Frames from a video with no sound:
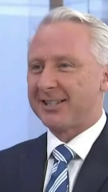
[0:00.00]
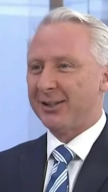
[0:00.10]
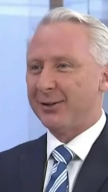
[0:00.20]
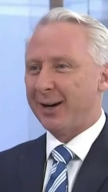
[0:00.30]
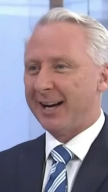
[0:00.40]

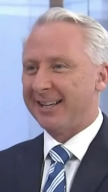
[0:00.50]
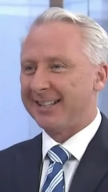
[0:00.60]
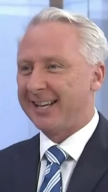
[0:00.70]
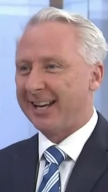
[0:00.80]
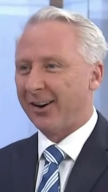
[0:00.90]
to
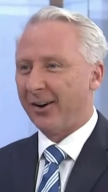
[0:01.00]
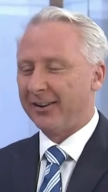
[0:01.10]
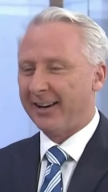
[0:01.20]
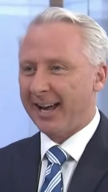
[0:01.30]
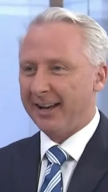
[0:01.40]
get
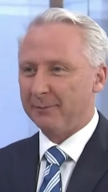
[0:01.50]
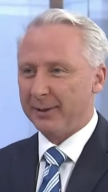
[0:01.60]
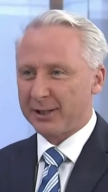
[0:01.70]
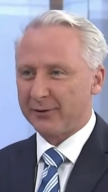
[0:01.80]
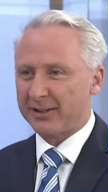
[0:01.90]
on and
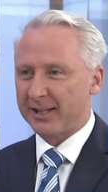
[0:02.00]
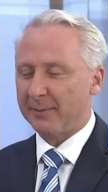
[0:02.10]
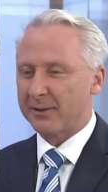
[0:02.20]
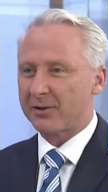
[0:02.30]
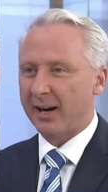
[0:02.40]
pitch for
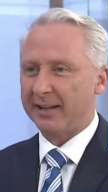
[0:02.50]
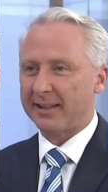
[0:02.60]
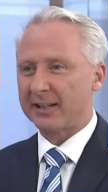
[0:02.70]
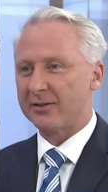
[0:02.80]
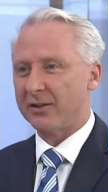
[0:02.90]
Team Australia.
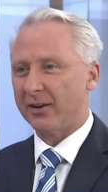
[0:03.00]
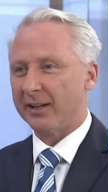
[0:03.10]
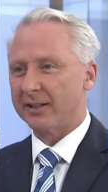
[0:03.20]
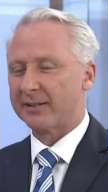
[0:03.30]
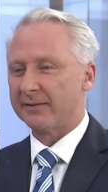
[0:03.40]
Thanks for
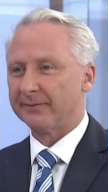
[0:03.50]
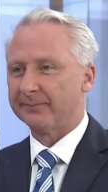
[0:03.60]
joining us.